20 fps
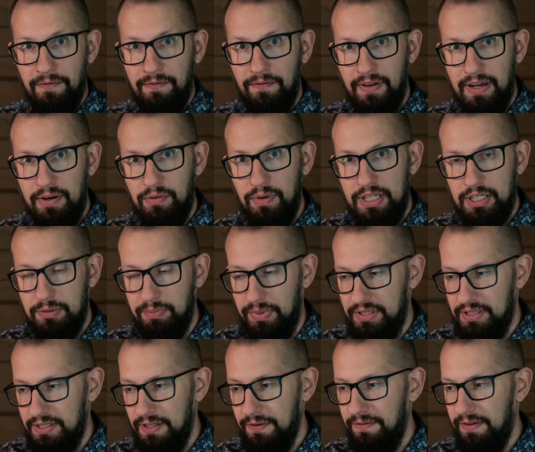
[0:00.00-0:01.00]
very
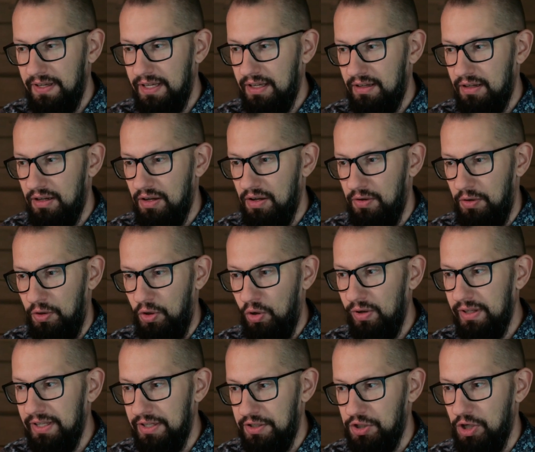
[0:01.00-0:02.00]
specific
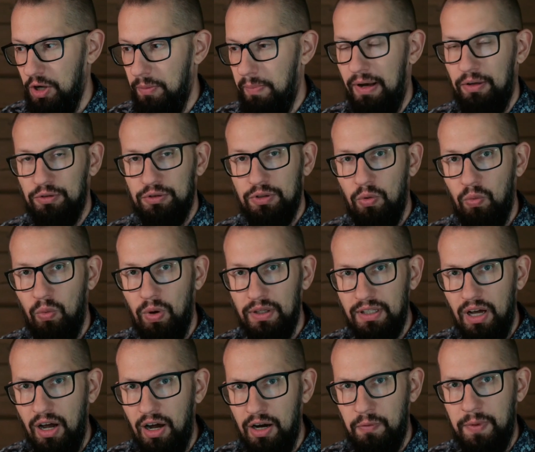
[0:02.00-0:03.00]
knowledge about
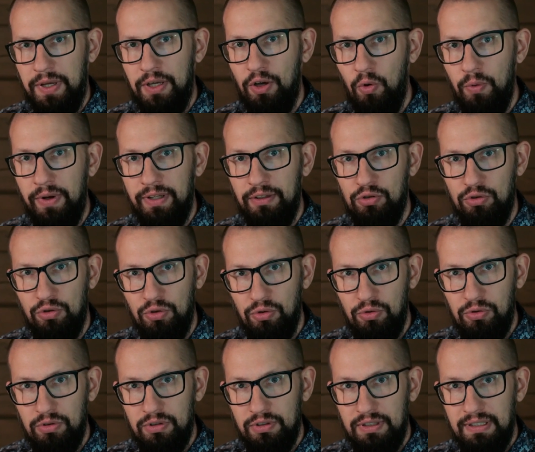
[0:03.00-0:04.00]
what are we going to
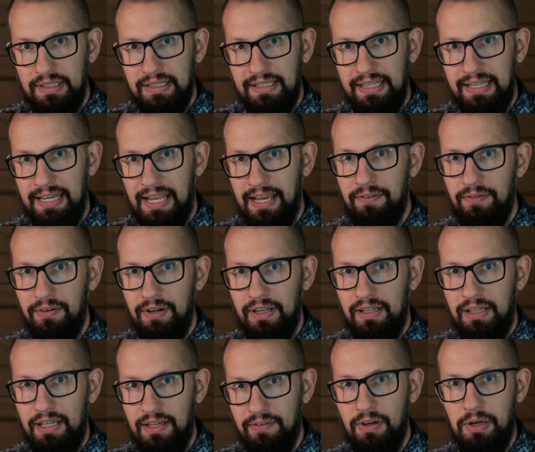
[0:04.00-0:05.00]
do in
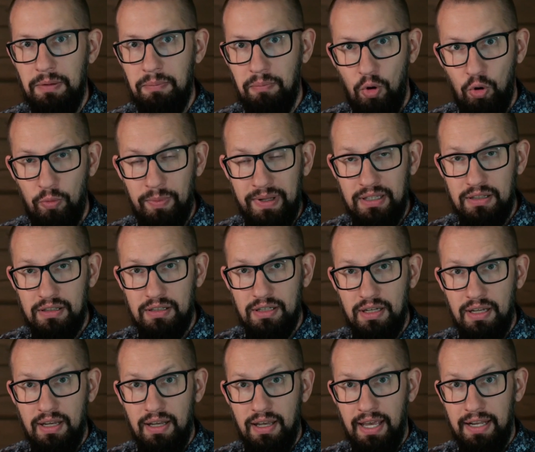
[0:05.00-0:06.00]
every given moment,
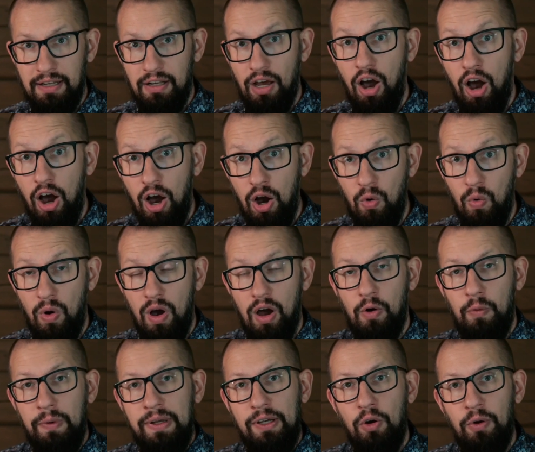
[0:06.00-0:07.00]
and how
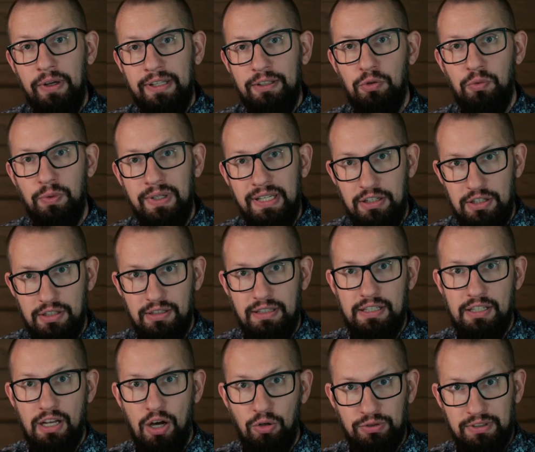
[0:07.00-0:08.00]
are we going to reach
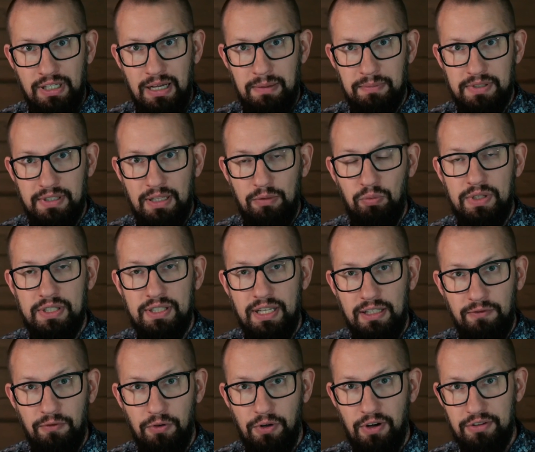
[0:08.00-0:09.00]
these outcomes that we
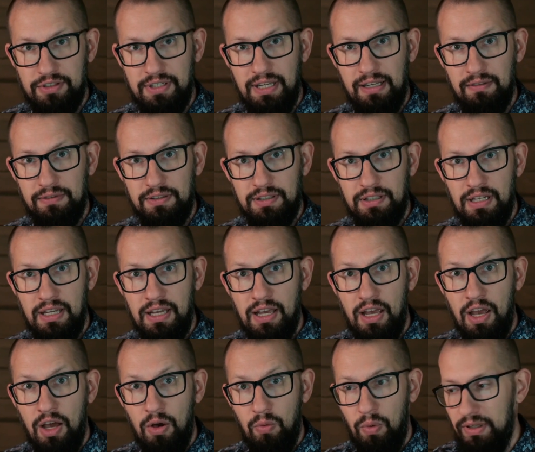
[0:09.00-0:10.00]
set for ourselves.
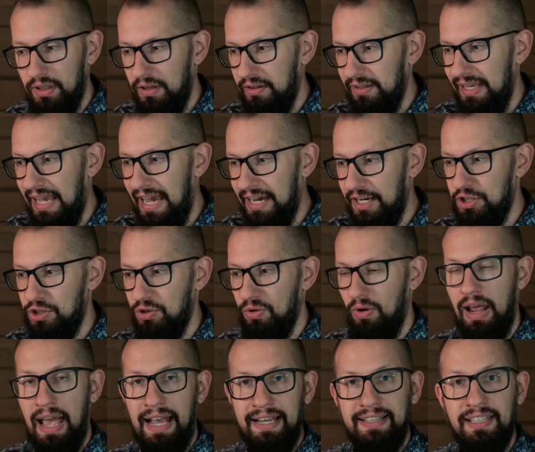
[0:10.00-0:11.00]
What are the
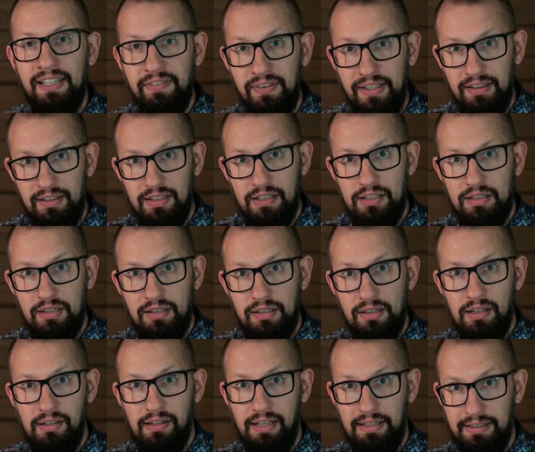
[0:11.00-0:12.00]
actual activities
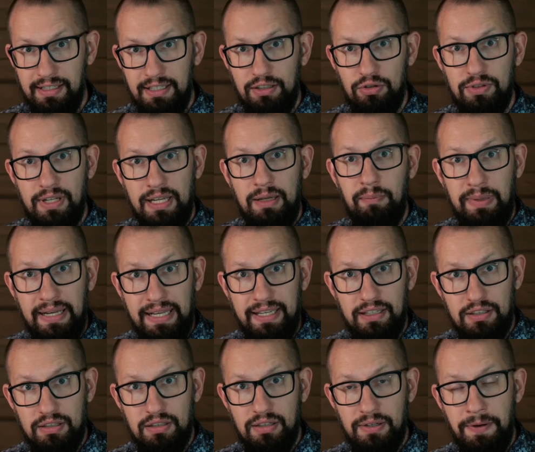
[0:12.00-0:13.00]
that need to take
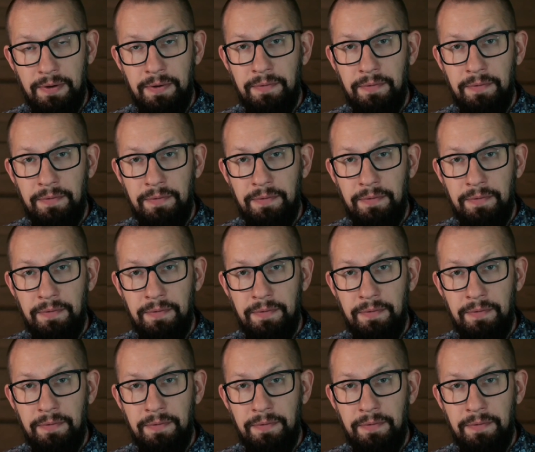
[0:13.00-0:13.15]
place?